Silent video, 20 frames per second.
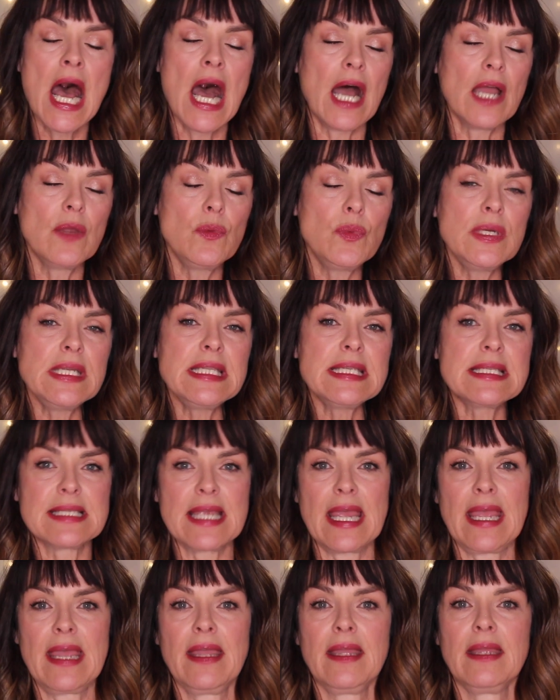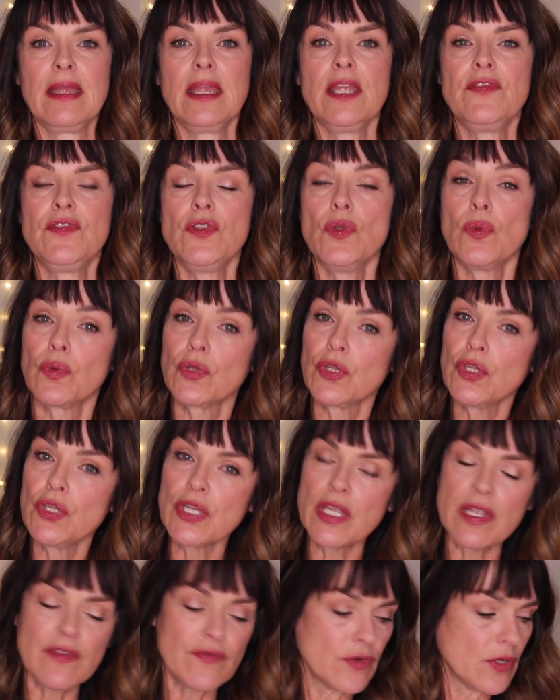I would say if you were
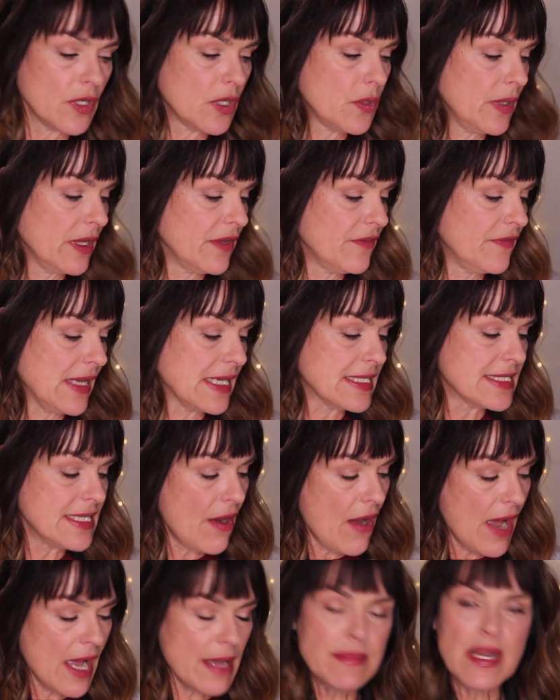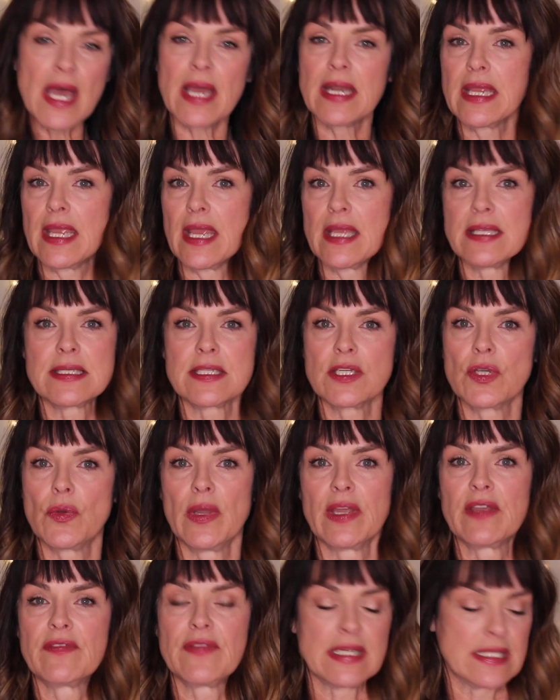looking for a quick fix, now I'm not against
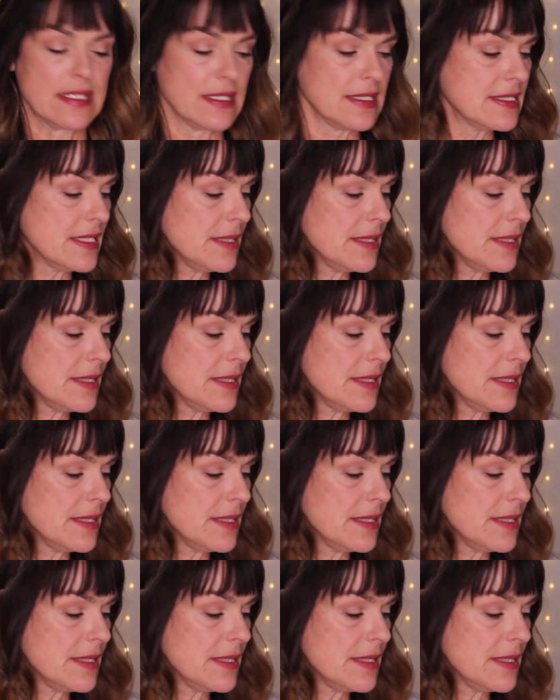quick fixes.